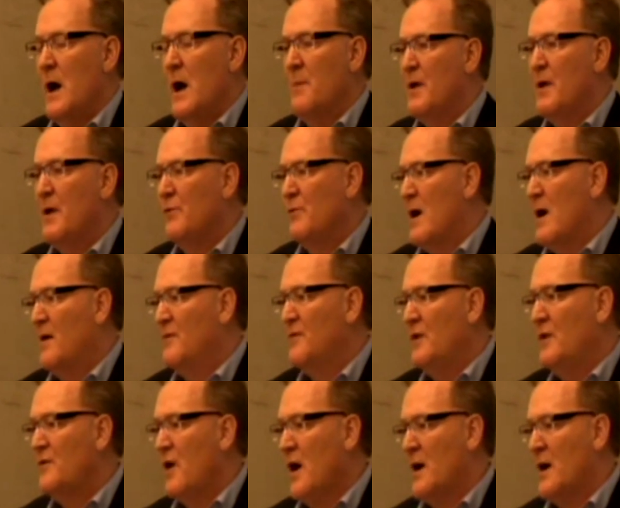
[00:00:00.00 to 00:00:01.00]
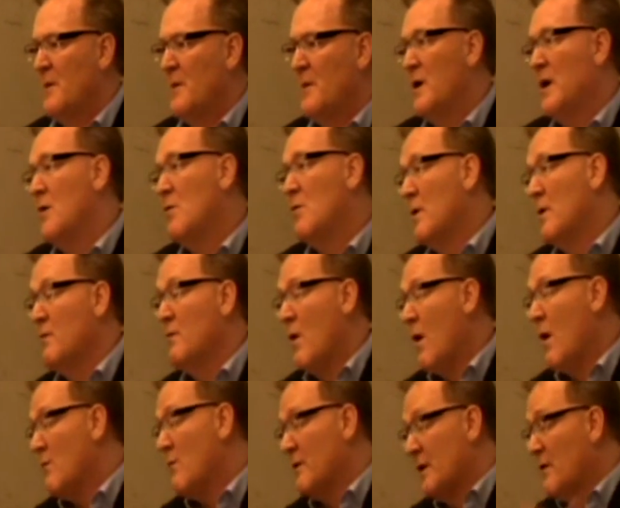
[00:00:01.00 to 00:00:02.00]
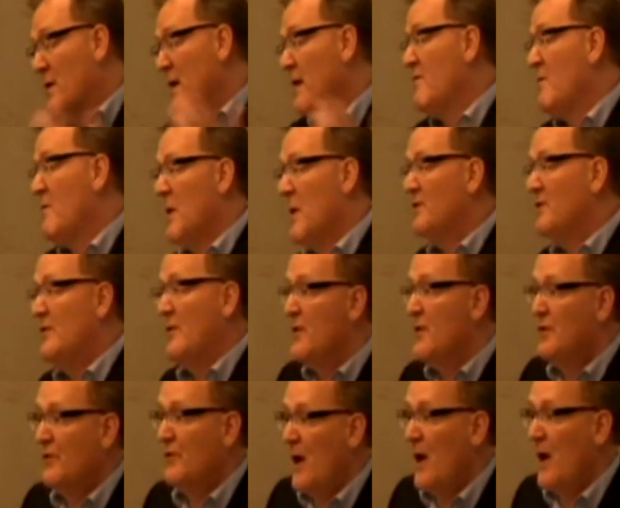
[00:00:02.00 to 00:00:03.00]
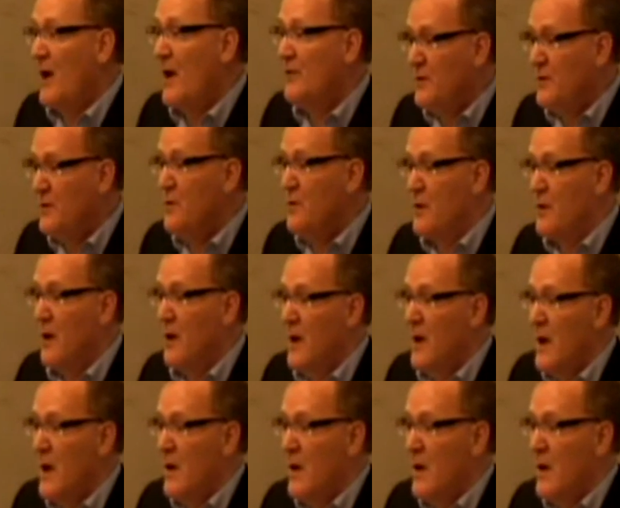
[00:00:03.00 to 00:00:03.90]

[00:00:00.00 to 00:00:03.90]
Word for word: uh, because we often talk about, oh, we, well, we don't have a budget the size of Duke.